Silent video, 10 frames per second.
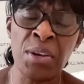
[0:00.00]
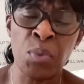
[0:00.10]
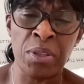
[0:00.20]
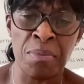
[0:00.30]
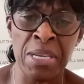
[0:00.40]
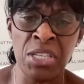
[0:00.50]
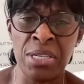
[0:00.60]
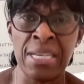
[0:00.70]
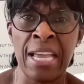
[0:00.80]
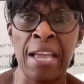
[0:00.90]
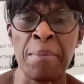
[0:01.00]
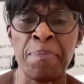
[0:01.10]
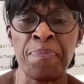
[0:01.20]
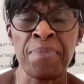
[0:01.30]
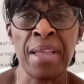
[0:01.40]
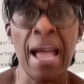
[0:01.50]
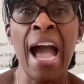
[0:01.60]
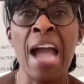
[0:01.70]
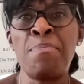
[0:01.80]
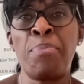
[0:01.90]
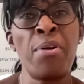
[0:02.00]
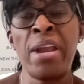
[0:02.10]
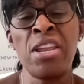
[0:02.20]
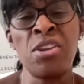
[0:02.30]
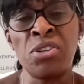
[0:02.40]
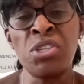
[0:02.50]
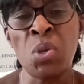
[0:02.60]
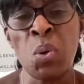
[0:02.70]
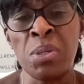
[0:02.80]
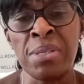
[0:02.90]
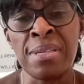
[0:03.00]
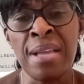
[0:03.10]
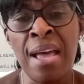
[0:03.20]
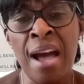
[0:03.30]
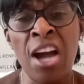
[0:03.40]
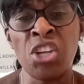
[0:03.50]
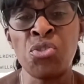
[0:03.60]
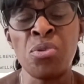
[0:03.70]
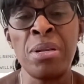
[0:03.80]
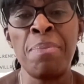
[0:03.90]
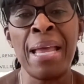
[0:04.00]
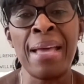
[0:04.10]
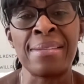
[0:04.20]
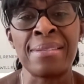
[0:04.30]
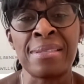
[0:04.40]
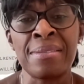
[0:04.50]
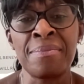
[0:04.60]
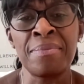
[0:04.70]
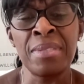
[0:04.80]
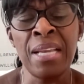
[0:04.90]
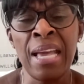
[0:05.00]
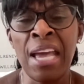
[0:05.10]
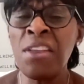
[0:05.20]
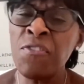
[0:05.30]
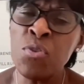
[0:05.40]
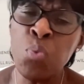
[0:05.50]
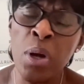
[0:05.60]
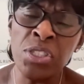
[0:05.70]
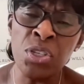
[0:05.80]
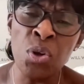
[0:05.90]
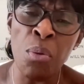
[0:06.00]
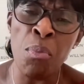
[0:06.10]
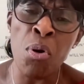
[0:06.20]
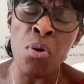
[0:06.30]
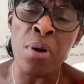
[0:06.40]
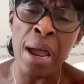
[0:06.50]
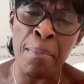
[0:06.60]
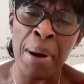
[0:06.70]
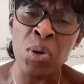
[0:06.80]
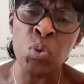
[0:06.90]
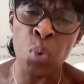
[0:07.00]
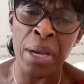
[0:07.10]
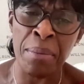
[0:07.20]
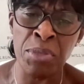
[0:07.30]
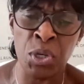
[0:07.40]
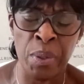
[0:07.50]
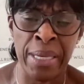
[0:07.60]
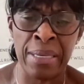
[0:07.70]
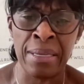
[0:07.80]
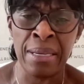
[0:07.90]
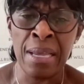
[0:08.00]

God with me today. I pray your souls are truly blessed. And if you want to know more about what I'm doing,